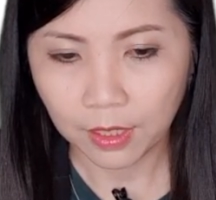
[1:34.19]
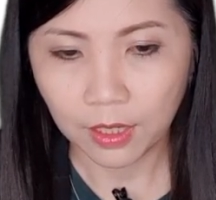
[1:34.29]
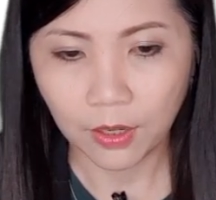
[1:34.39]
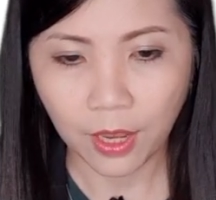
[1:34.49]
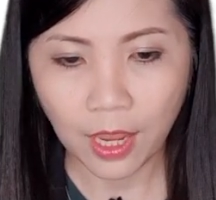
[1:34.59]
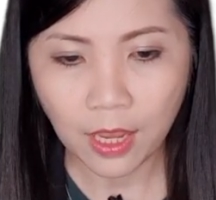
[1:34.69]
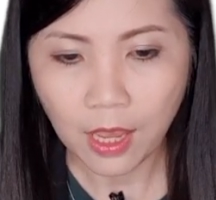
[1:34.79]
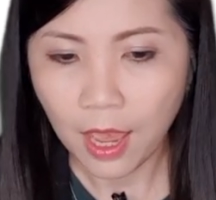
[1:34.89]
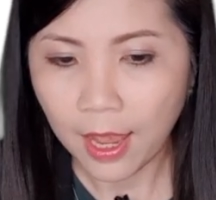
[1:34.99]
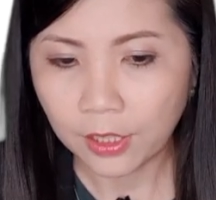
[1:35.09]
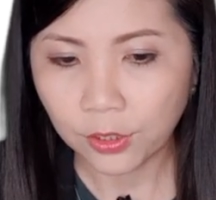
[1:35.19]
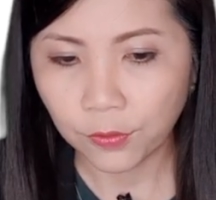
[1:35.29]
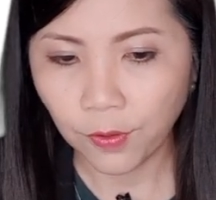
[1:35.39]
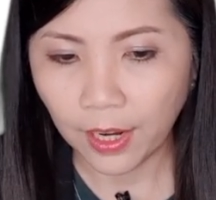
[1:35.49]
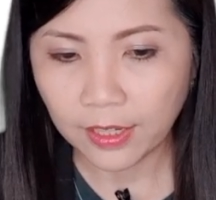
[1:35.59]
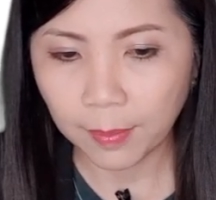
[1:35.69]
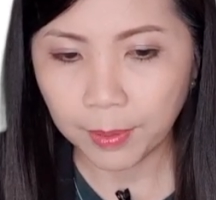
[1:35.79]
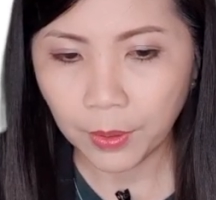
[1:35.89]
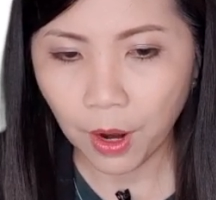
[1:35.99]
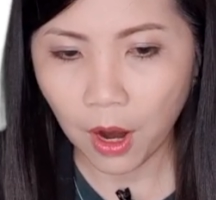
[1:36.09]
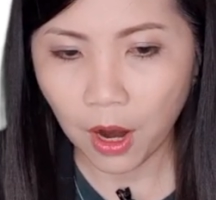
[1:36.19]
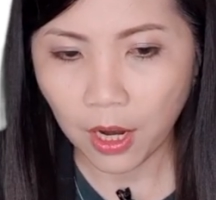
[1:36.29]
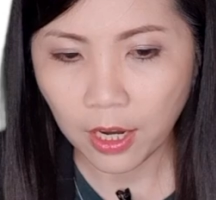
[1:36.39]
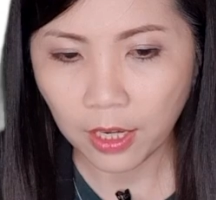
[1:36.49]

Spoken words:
Okay, and to find WR,